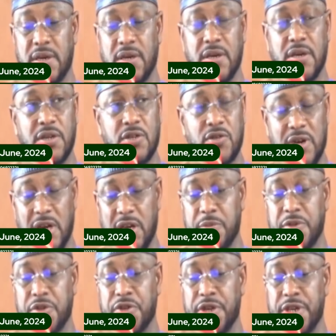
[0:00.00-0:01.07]
to
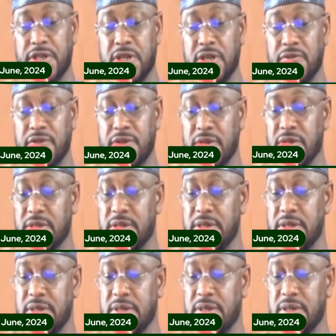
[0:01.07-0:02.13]
administration of
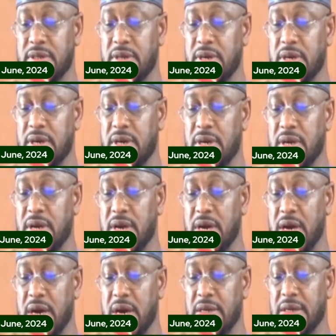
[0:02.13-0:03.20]
justice
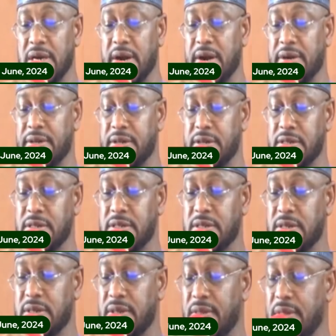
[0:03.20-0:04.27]
and
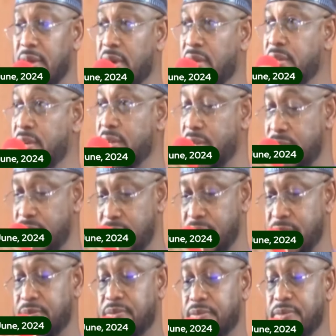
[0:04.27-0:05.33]
guarantees their dignity,
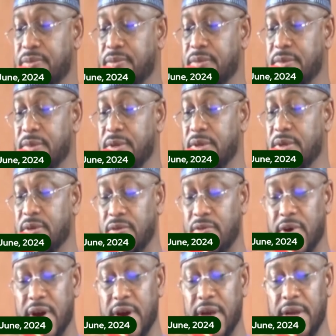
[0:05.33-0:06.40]

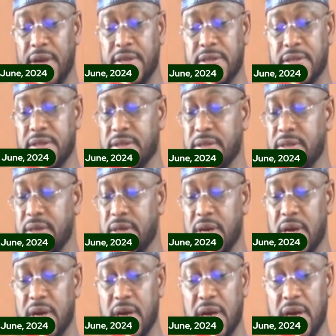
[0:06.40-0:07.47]
rights,
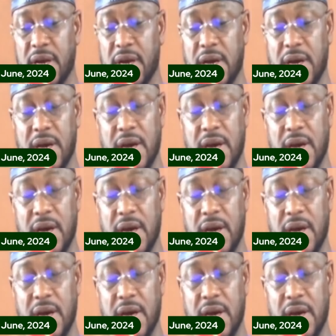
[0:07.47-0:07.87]
and